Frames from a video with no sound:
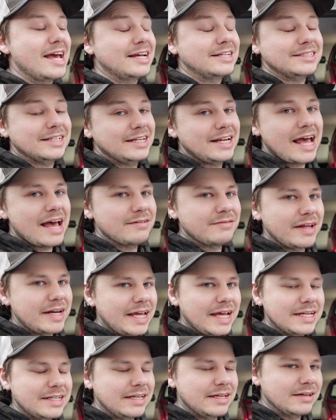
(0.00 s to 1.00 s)
didn't have
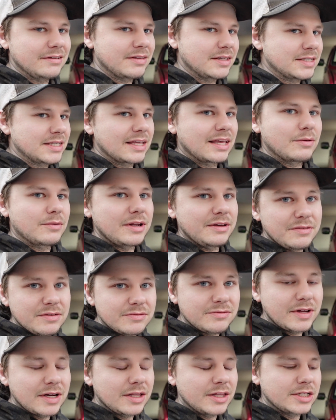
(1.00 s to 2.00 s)
any idea if this thing would even
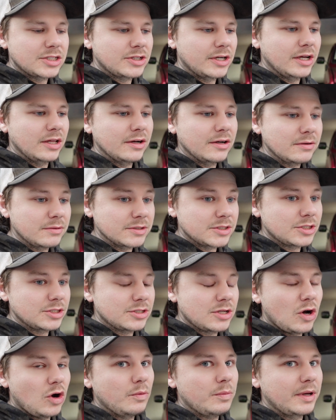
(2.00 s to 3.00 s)
fit on the trailer. Was
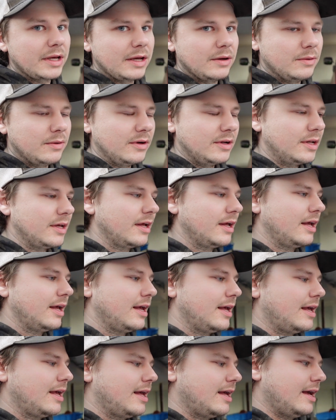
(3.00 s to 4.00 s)
just hoping it would,
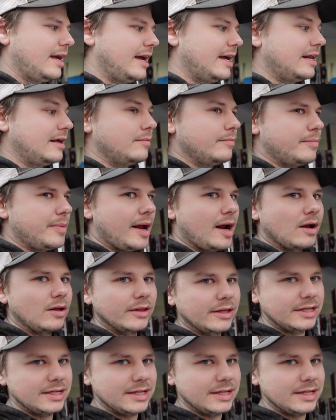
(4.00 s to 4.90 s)
and it barely